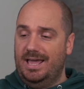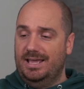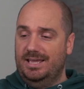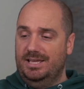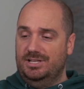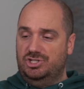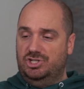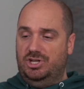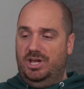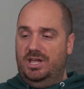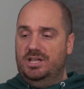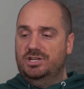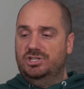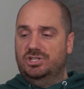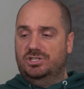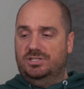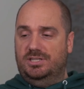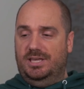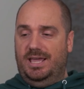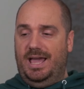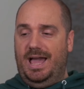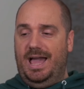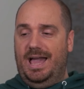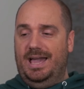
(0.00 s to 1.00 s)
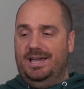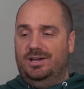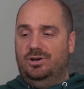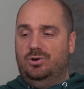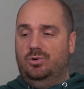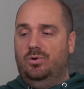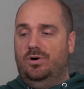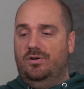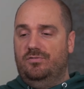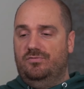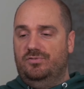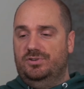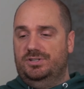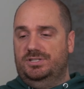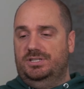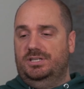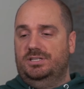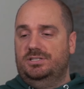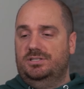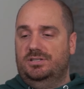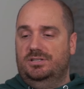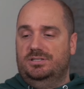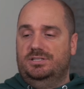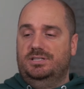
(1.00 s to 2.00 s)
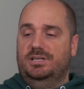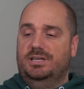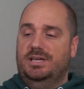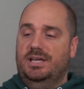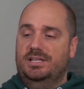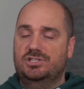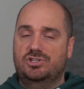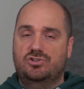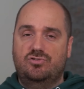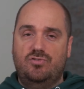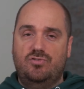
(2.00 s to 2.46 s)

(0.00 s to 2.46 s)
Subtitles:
it changes the angle of resistance against